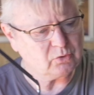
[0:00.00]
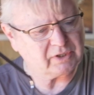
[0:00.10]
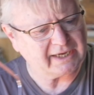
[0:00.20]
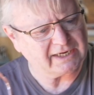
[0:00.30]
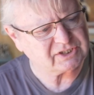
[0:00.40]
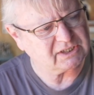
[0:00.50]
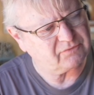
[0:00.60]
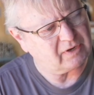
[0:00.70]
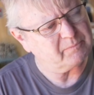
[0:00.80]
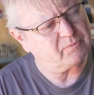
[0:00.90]
the gasket,
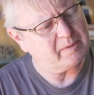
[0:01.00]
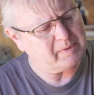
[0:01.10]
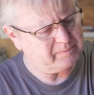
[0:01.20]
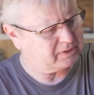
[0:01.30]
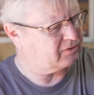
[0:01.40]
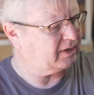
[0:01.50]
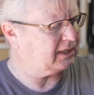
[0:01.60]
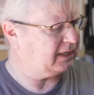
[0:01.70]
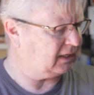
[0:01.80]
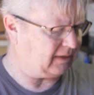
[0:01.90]
if I remember
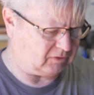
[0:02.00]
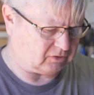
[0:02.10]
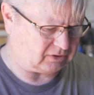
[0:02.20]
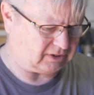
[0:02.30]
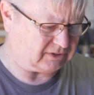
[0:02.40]
correctly, I'll have a look at the